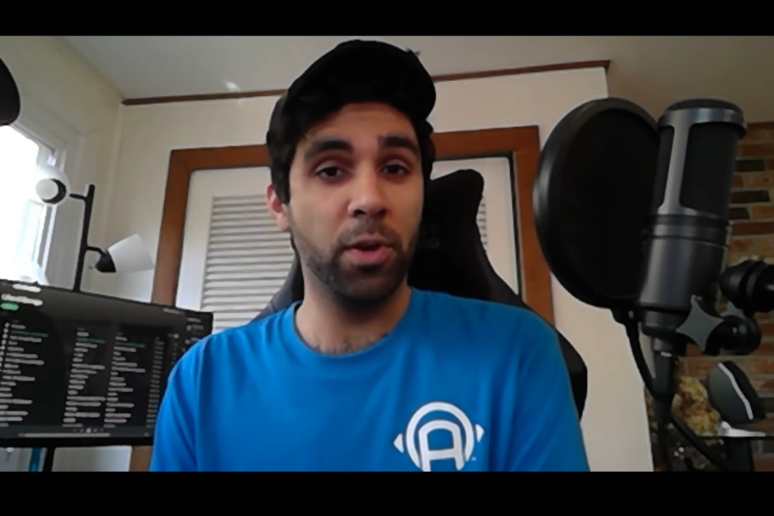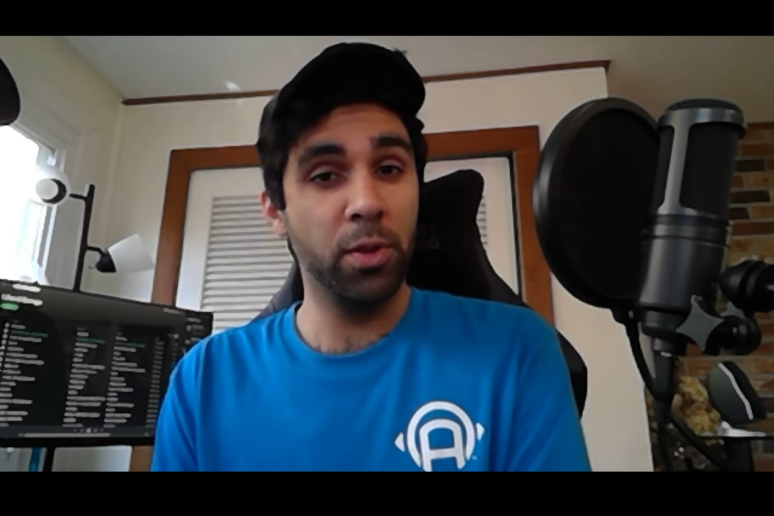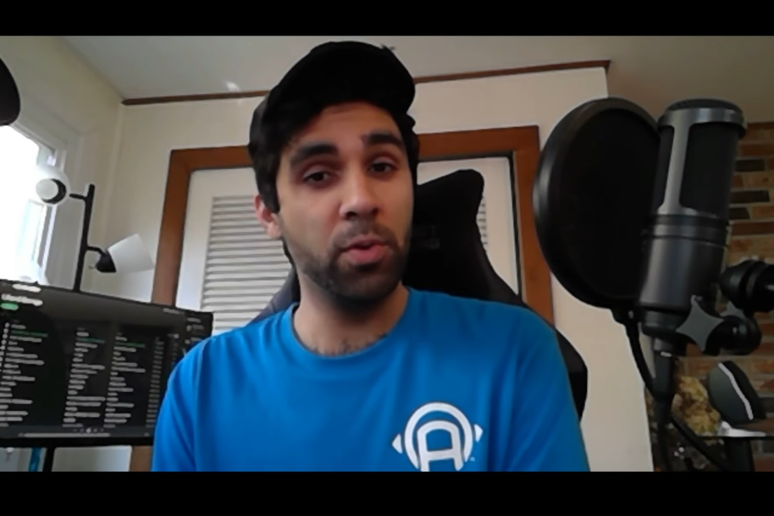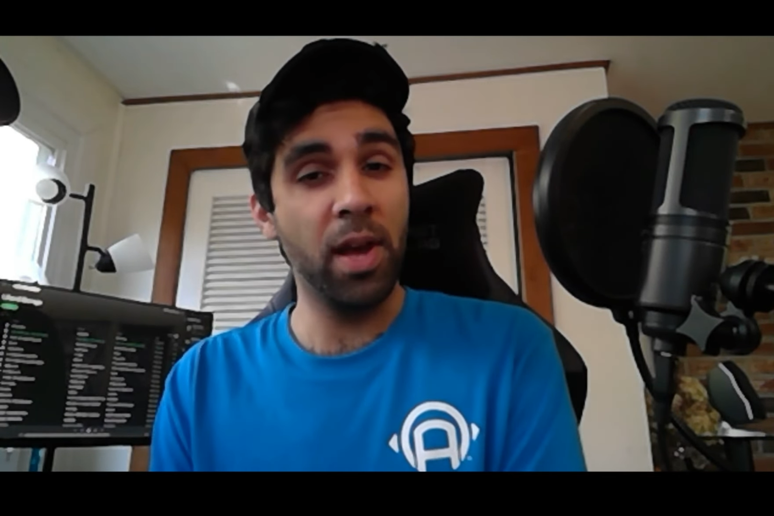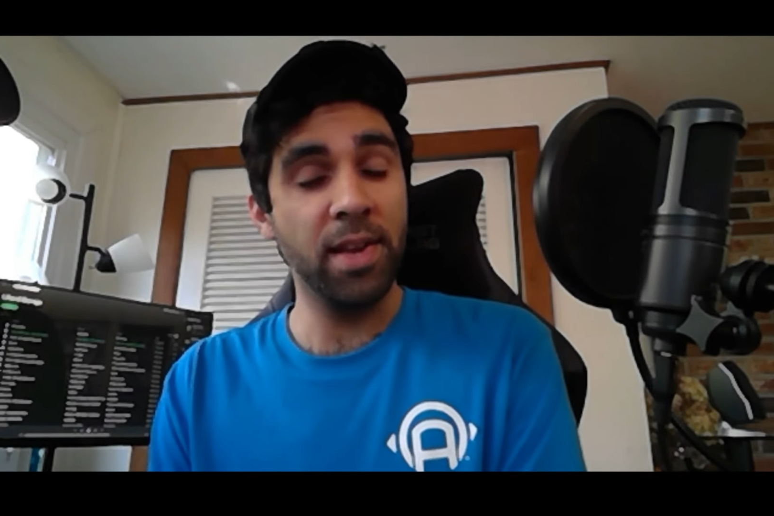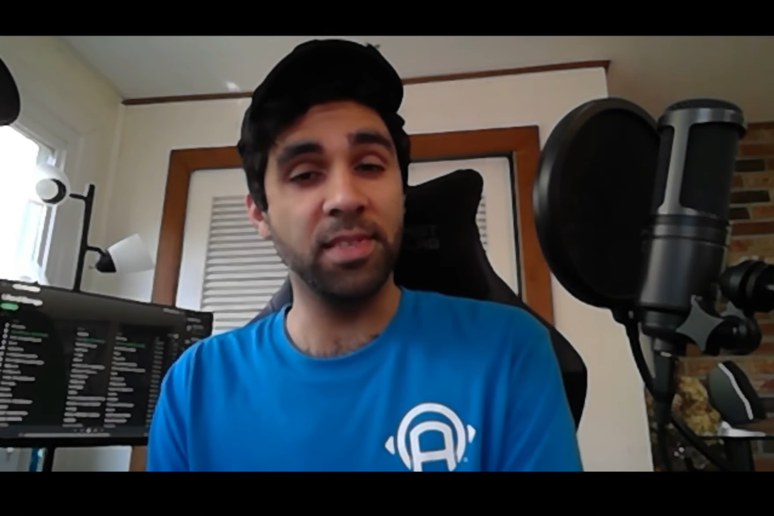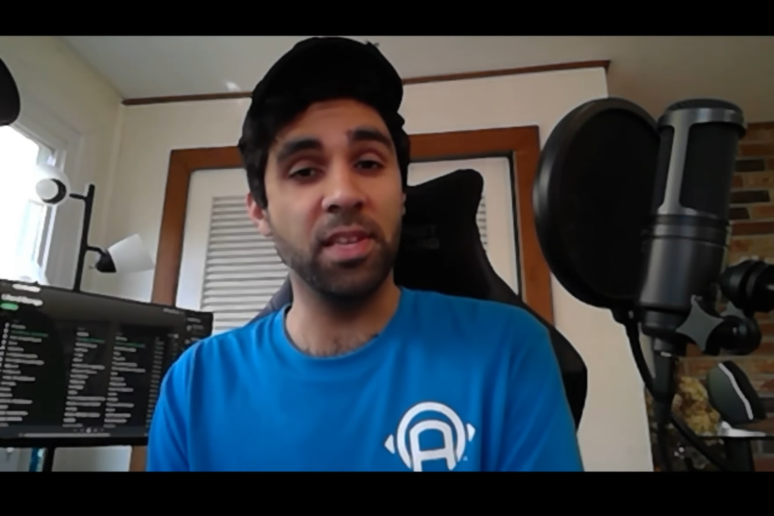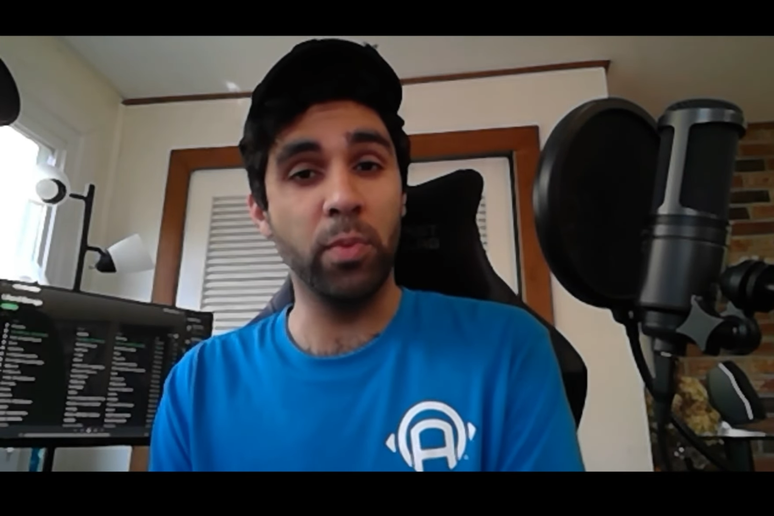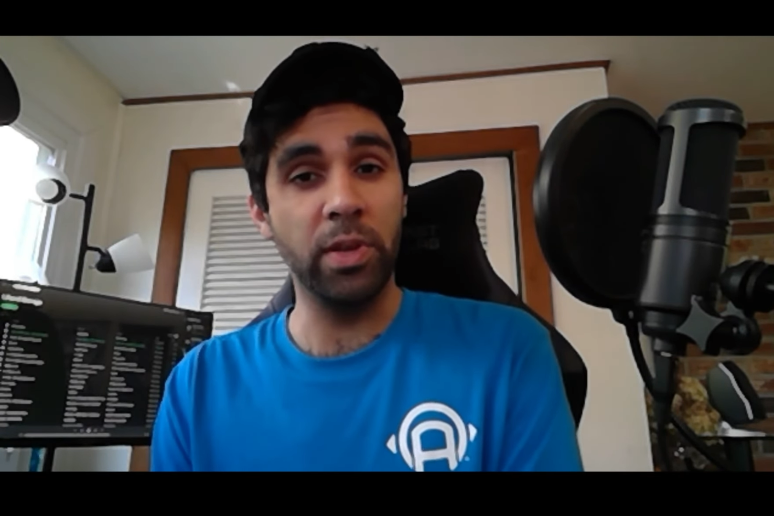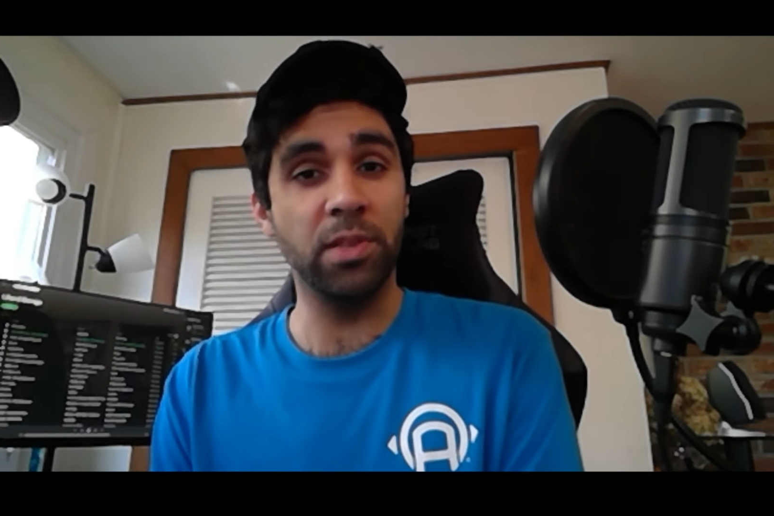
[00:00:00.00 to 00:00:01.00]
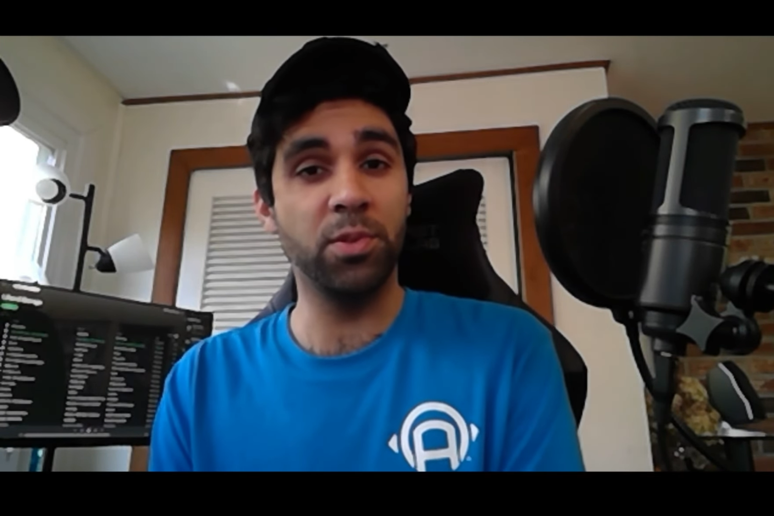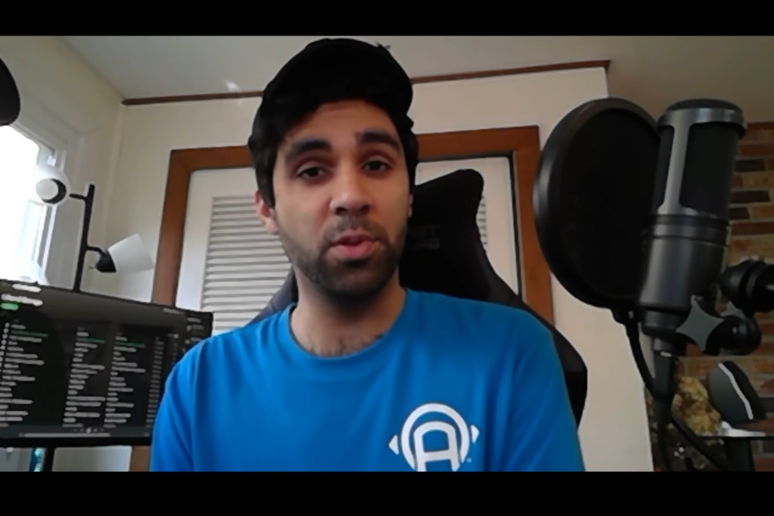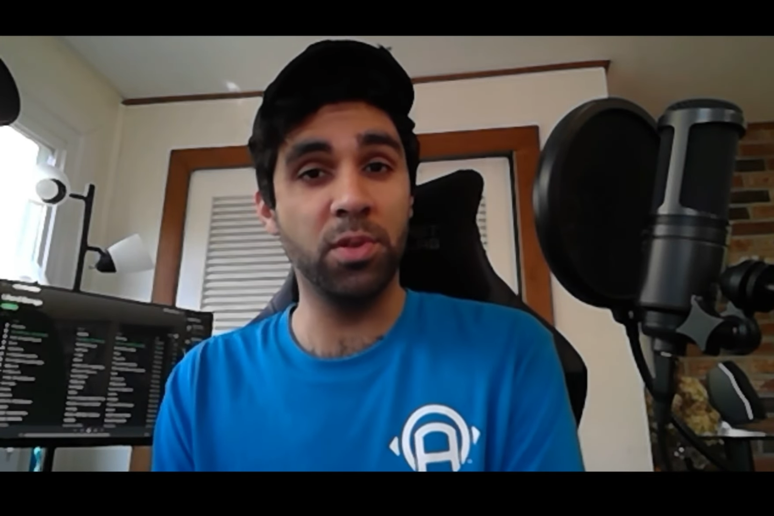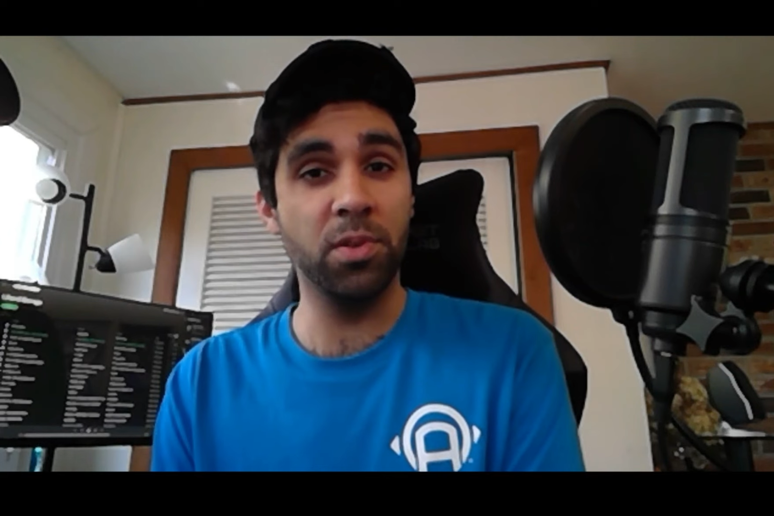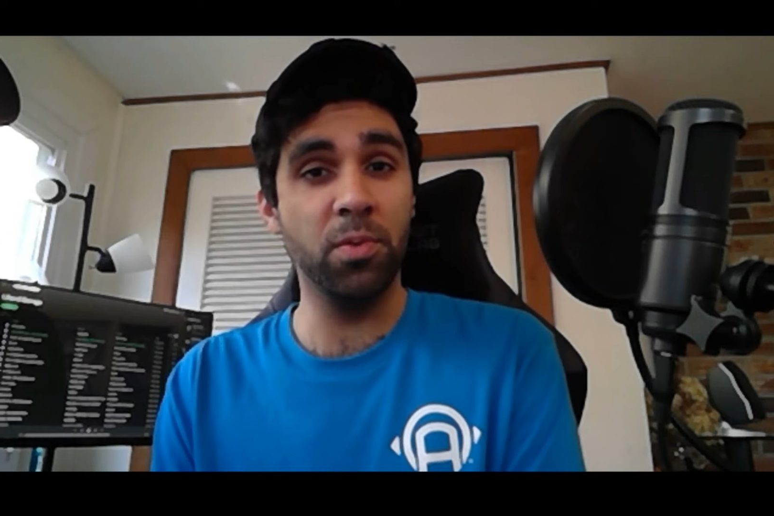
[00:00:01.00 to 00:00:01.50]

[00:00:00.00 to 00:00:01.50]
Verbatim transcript: you guys think Whelen should do.